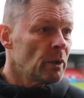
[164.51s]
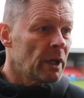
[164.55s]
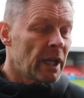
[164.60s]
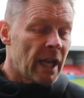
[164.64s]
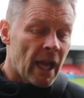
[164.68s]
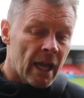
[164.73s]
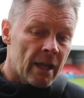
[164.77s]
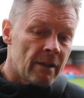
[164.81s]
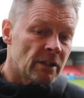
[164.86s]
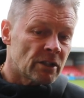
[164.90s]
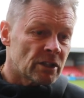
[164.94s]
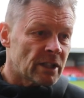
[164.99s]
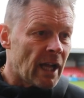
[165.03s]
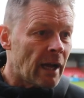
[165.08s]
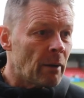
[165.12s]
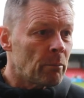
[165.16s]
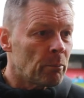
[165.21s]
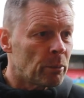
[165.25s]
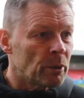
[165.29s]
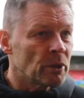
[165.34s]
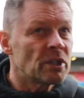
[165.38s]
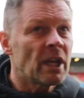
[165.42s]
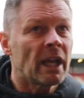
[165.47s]
We're getting the
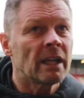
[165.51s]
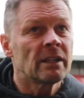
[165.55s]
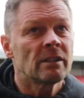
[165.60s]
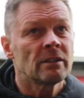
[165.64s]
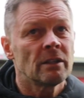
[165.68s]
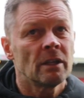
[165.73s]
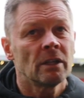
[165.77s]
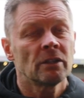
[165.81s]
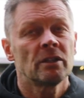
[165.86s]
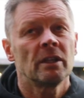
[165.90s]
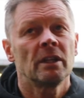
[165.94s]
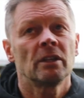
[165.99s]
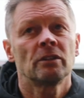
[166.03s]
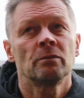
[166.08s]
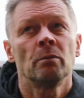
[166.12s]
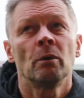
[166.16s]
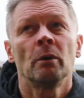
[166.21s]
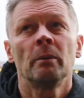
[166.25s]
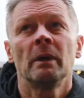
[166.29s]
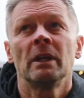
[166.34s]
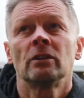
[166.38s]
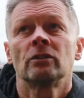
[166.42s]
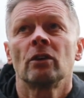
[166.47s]
stand protecting us at this
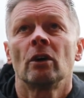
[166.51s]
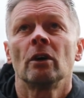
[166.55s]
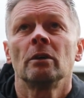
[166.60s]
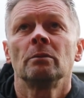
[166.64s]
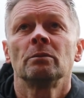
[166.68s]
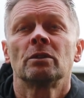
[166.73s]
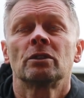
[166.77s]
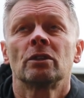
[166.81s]
moment in time.